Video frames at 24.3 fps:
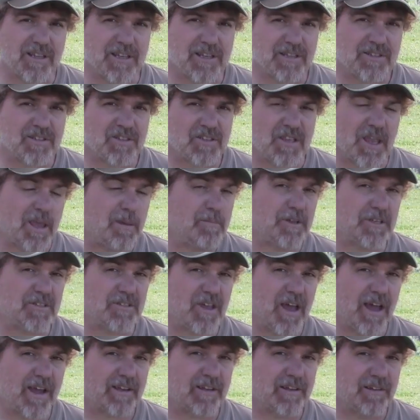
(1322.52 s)
the same
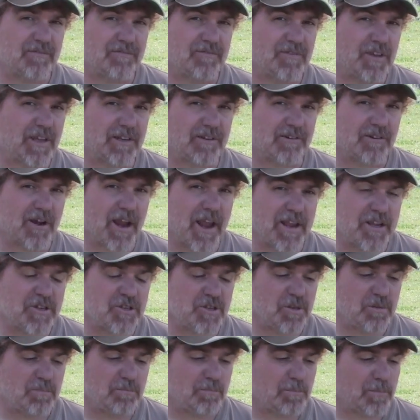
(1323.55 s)
exact
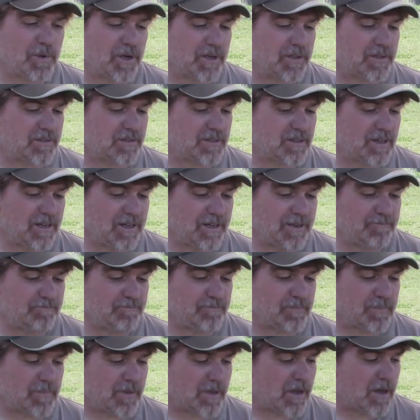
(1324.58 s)
configuration, but
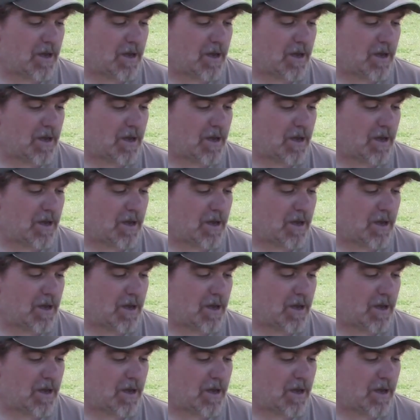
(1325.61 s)
I'm